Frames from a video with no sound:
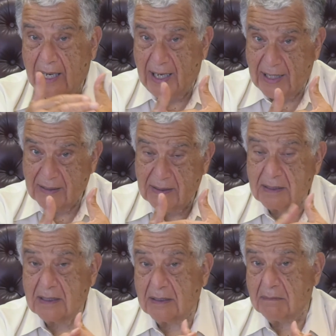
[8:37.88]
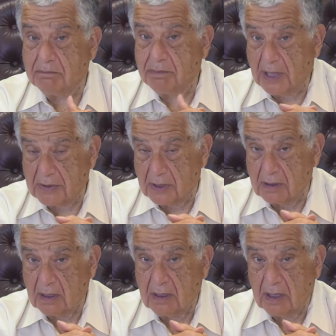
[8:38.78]
added it to the budget
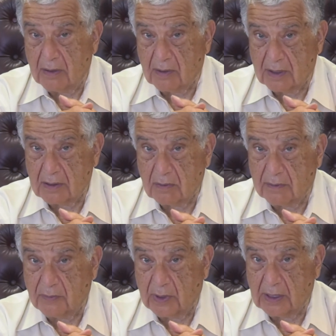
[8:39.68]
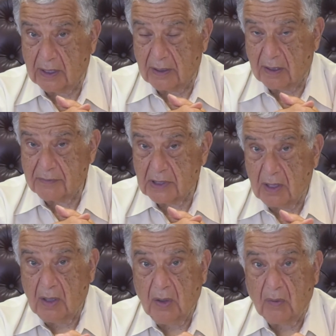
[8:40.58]
in order to avoid layoffs.
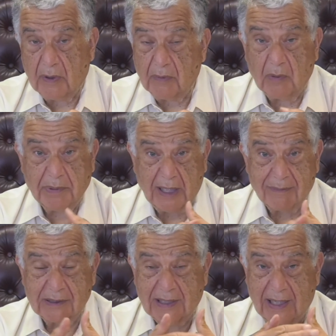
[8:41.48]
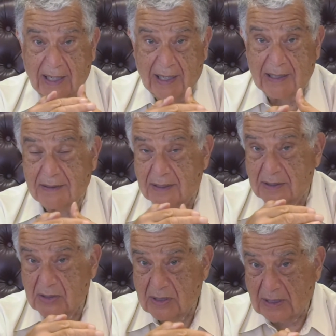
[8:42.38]
We won't be able to add to the
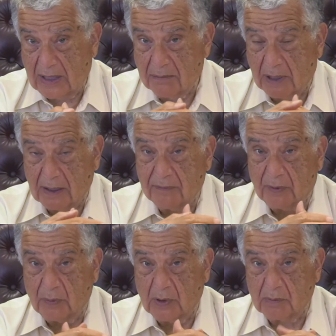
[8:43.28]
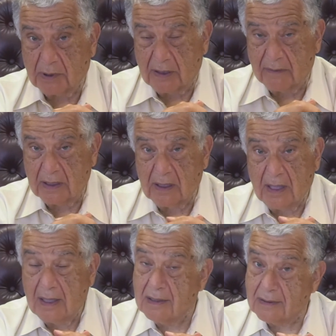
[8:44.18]
state money for road paving.
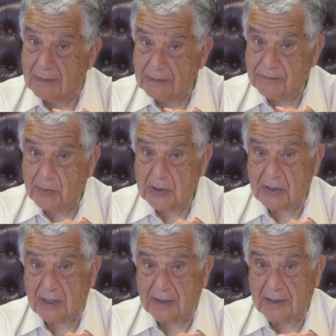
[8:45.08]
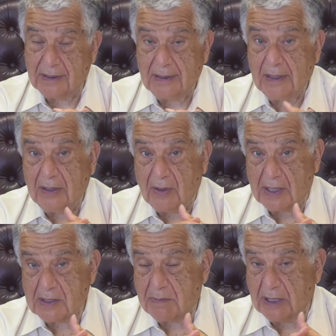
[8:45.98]
So unfortunately,
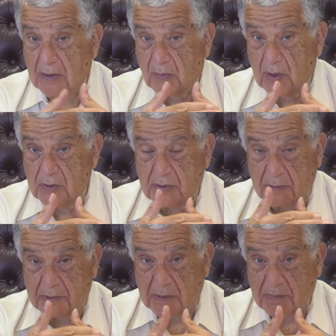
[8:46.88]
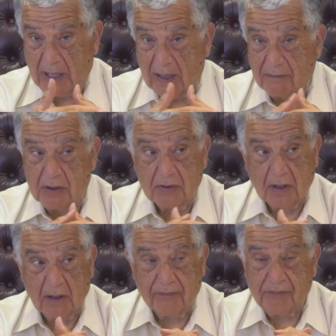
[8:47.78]
not as many roads will be paved this year.